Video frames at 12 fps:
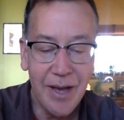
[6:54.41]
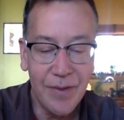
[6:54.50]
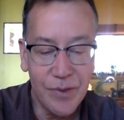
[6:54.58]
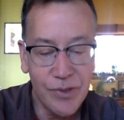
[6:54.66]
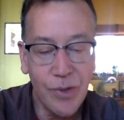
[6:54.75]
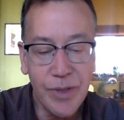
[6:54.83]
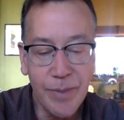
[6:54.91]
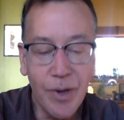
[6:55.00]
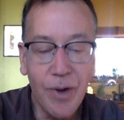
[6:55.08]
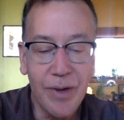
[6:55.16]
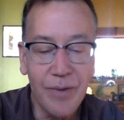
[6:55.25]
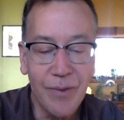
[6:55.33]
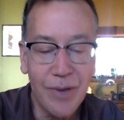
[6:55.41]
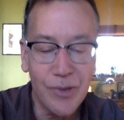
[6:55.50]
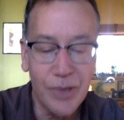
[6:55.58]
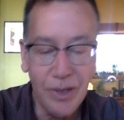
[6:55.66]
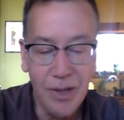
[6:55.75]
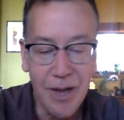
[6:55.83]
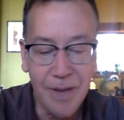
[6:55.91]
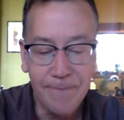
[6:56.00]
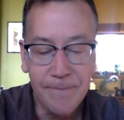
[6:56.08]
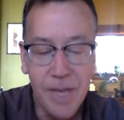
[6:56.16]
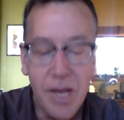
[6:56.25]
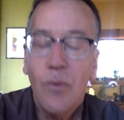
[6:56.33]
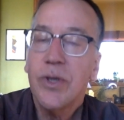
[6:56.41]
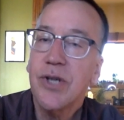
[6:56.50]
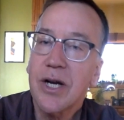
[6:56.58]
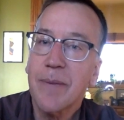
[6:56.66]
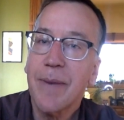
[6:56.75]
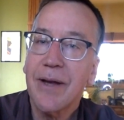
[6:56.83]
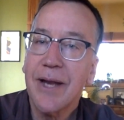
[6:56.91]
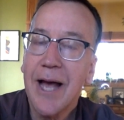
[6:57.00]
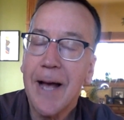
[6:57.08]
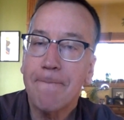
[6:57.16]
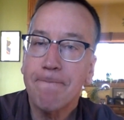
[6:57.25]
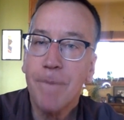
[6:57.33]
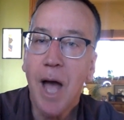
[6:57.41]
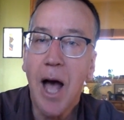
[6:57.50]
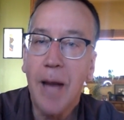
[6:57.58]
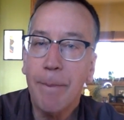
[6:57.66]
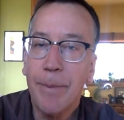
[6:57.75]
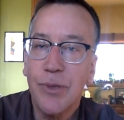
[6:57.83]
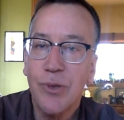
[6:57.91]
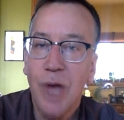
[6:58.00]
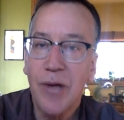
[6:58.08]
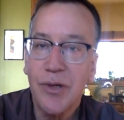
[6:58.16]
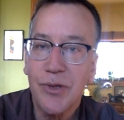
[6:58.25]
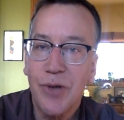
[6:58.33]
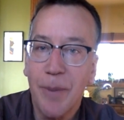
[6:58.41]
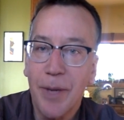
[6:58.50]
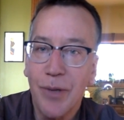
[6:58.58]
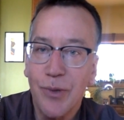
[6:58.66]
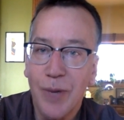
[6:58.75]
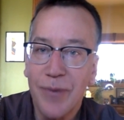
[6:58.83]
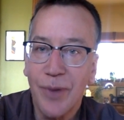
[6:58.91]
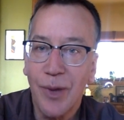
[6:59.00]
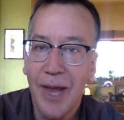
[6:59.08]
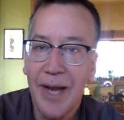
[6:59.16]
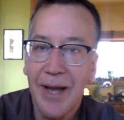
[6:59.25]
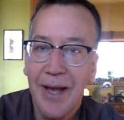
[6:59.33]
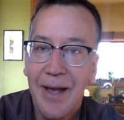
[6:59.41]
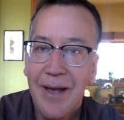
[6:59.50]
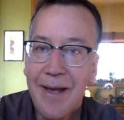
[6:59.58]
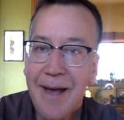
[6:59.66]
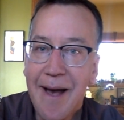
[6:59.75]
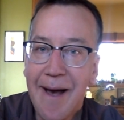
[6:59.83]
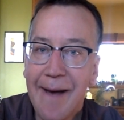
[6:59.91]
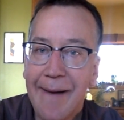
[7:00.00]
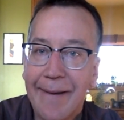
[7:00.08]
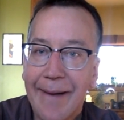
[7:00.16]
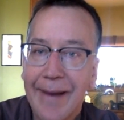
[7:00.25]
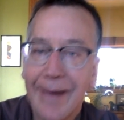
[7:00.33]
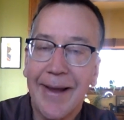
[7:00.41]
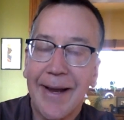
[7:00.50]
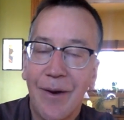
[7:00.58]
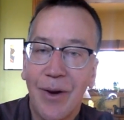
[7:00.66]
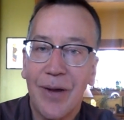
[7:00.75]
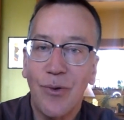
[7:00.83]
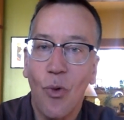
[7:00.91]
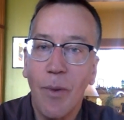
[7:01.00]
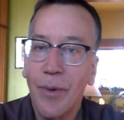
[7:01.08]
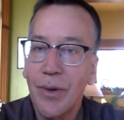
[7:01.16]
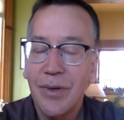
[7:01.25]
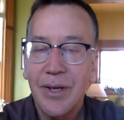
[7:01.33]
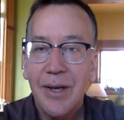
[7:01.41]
the sodium current rushing along. We talked about en passant terminals, right? They're like kind of like a normal